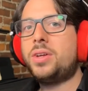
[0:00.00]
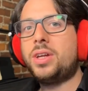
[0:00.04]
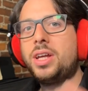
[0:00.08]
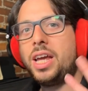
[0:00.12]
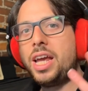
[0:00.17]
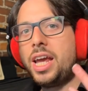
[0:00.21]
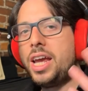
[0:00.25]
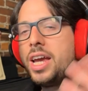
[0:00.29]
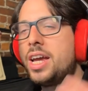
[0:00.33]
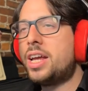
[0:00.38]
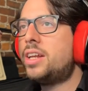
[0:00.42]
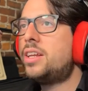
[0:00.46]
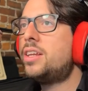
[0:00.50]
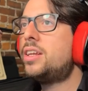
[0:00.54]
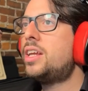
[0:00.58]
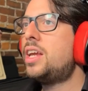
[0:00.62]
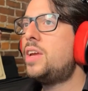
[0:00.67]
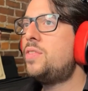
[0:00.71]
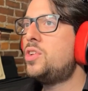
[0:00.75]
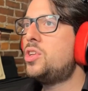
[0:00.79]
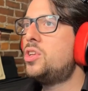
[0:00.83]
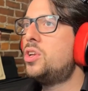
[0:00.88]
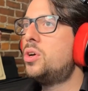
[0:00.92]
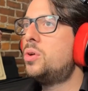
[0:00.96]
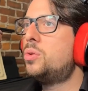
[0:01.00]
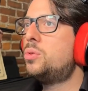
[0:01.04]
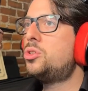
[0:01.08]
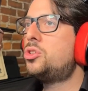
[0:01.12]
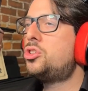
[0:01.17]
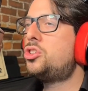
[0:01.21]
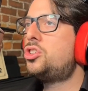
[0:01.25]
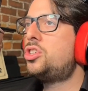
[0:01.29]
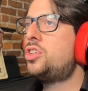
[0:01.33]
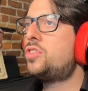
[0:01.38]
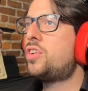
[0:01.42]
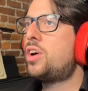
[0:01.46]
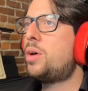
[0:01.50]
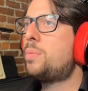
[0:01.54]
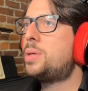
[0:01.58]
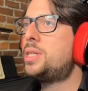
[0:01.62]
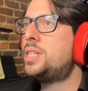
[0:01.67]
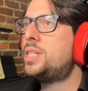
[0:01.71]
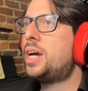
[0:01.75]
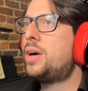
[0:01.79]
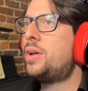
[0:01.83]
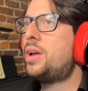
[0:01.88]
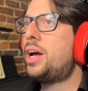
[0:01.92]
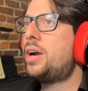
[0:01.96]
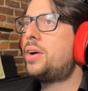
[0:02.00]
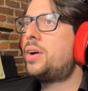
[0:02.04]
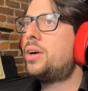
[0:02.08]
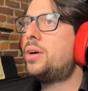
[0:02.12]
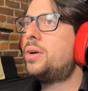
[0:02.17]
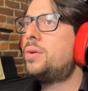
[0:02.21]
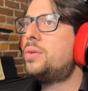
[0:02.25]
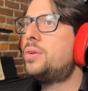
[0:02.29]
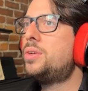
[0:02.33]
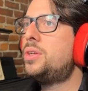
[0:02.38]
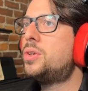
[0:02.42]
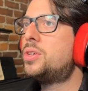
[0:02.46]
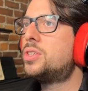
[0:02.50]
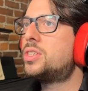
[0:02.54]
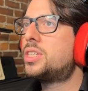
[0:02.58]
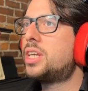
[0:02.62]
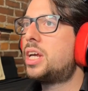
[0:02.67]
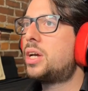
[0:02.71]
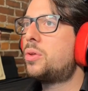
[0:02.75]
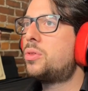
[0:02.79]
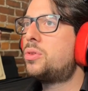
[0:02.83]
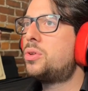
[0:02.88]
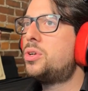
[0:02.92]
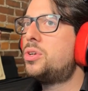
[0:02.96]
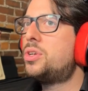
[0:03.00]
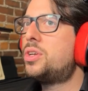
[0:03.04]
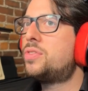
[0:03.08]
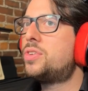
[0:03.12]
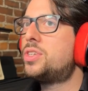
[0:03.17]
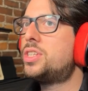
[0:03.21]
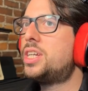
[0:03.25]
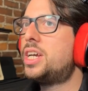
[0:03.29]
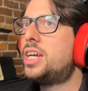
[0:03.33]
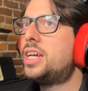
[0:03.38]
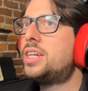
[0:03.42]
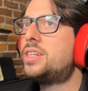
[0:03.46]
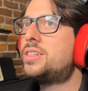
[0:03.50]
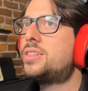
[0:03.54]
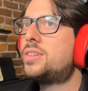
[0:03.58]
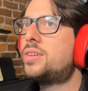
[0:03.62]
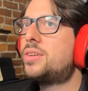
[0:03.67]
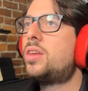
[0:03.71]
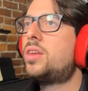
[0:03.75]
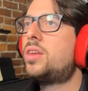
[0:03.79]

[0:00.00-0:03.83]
And if you know Shift up and down arrow, you can cycle through your different takes.